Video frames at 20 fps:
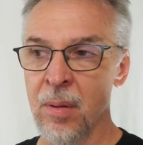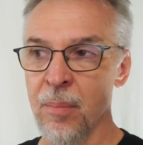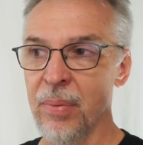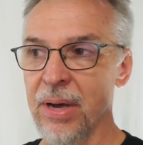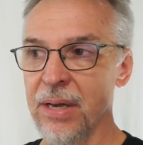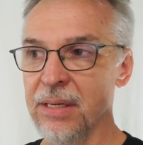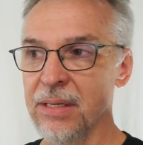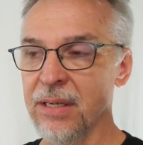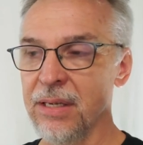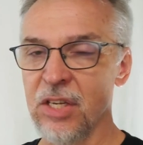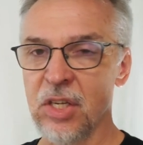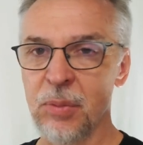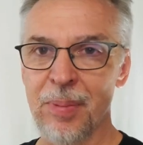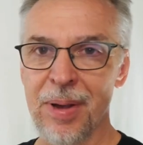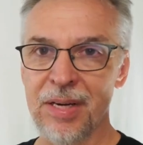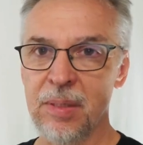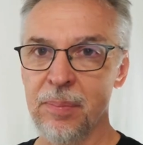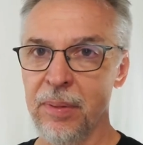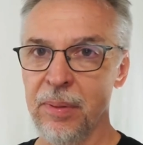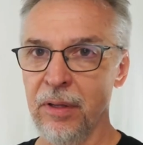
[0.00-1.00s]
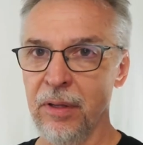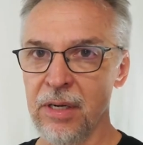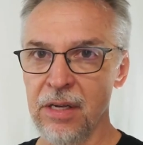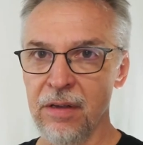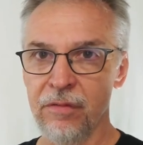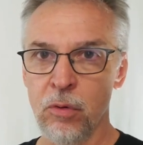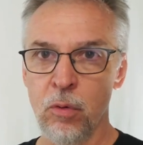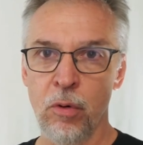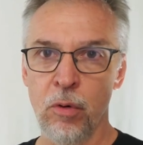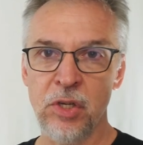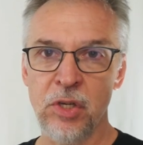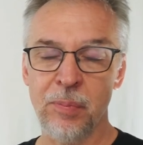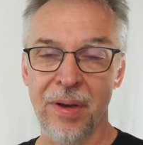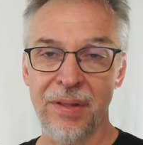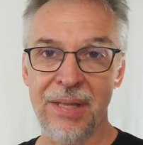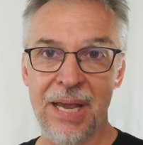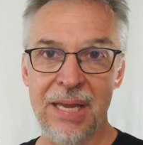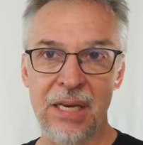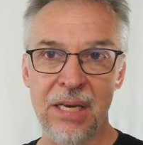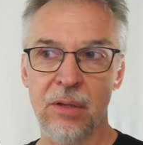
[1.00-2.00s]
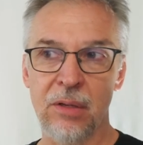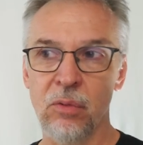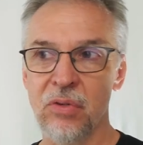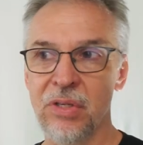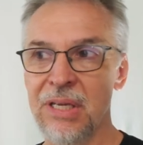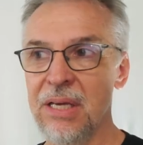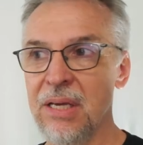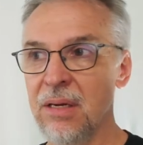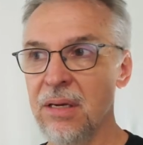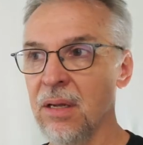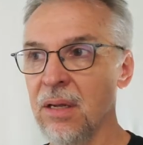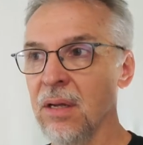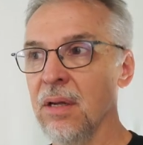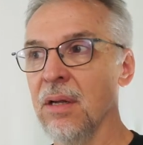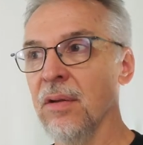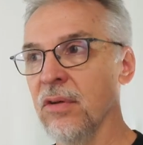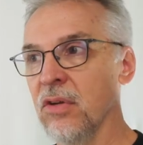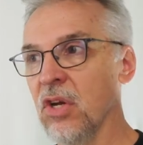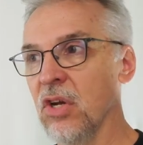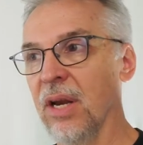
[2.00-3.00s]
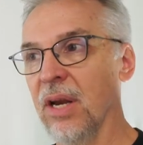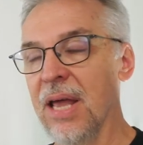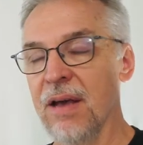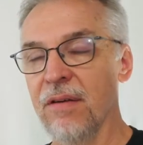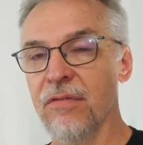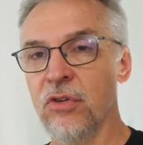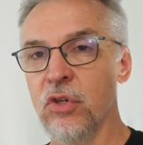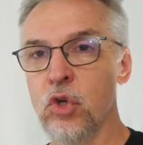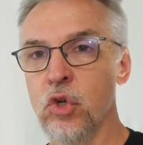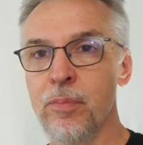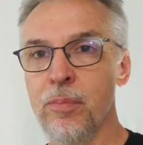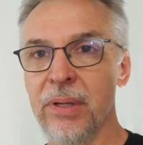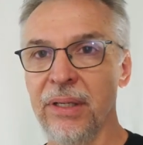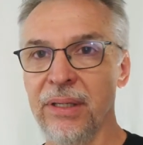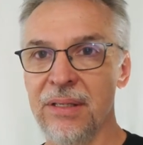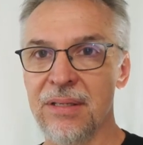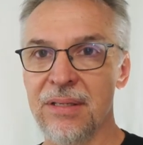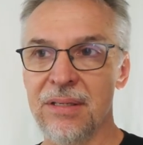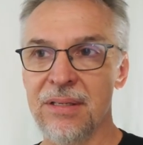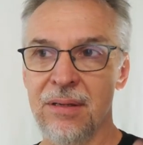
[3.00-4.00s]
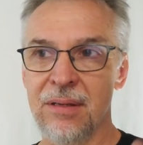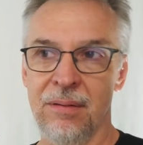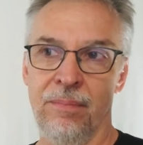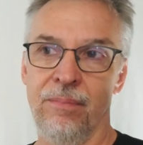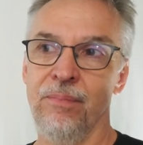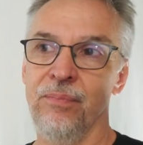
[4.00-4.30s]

But inspectability, of course, by the end of the routine, you're going to have two billets.